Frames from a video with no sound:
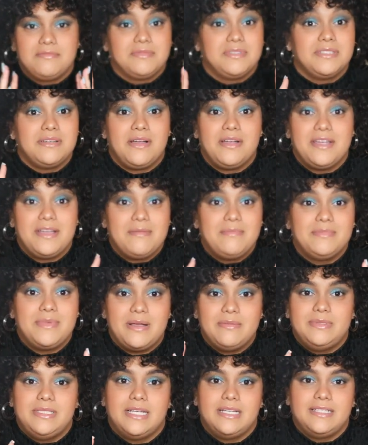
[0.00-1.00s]
Sorry, I'm
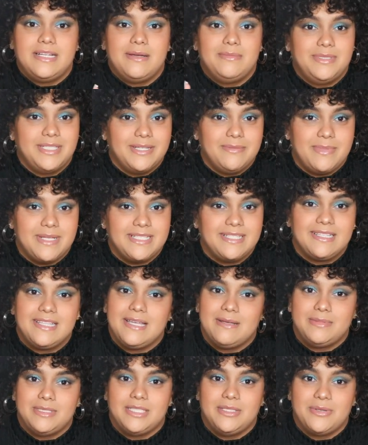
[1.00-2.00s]
I'm done. Basically,
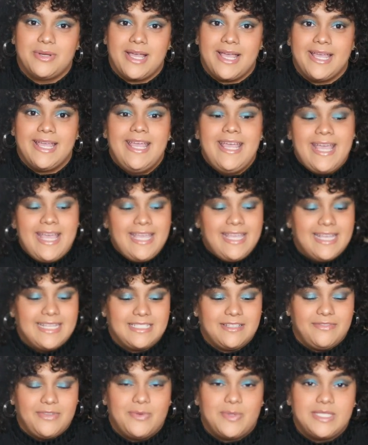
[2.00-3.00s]
I'm done, okay? Yes,
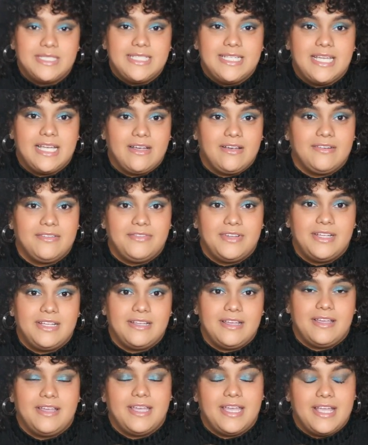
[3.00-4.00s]
if you want to see hair
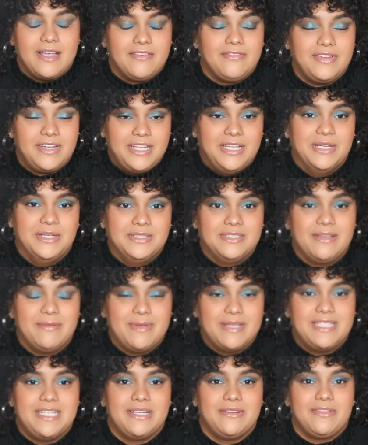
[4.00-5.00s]
videos on
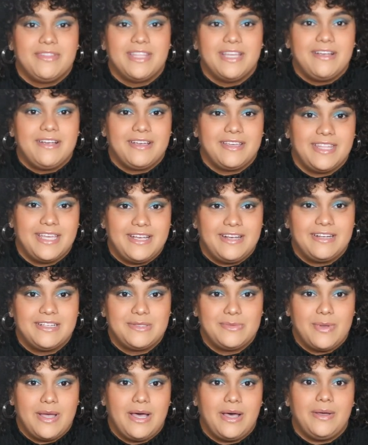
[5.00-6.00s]
my channel, they're there as
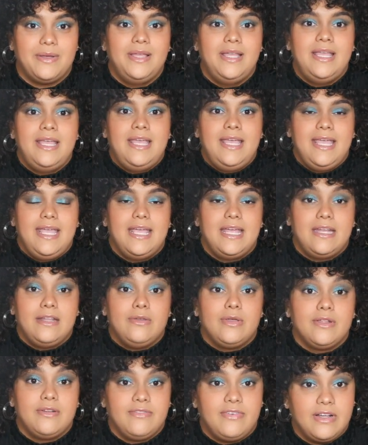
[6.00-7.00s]
well. And you
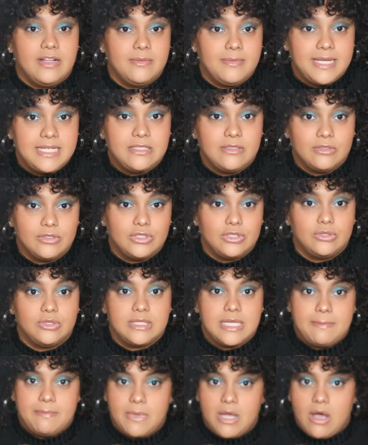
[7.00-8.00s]
can follow my socials.
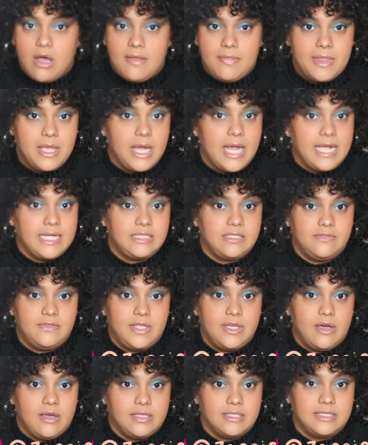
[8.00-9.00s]
I'm on there actively
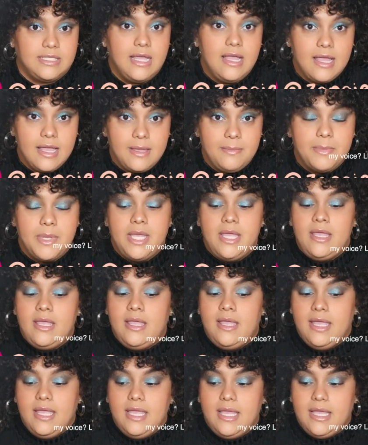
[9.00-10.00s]
all the time.
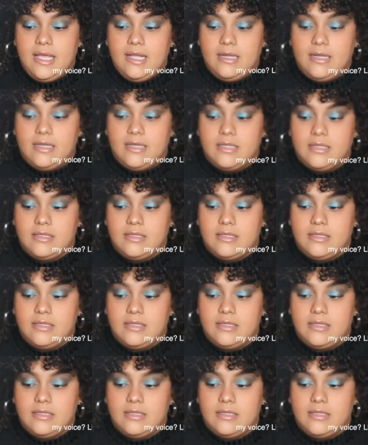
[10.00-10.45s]
And